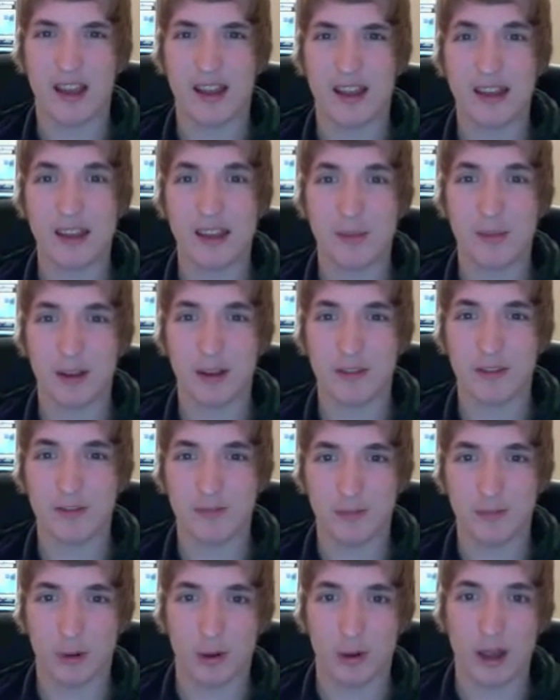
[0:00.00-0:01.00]
I need a bit of
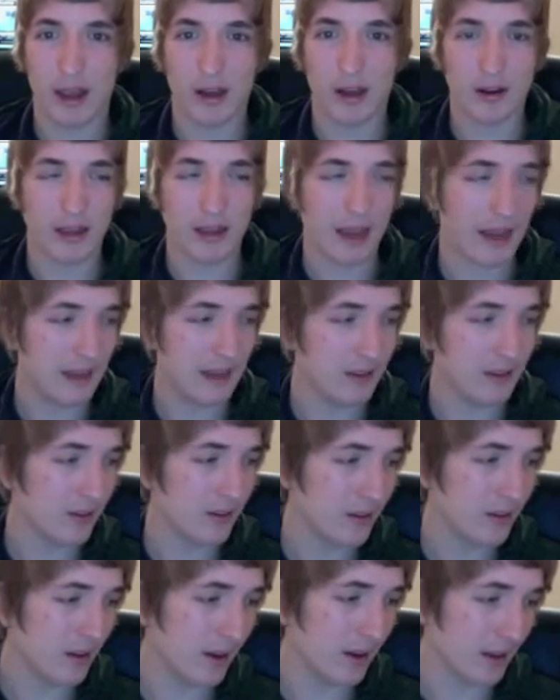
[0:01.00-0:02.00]
more
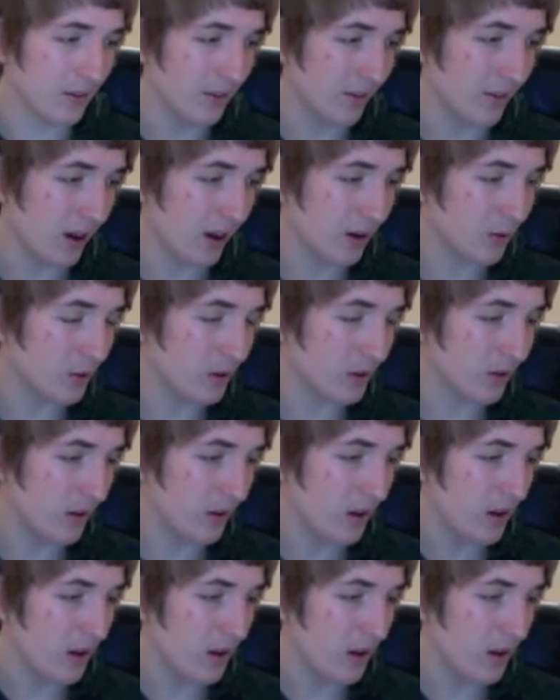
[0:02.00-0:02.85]
hate against Dark World.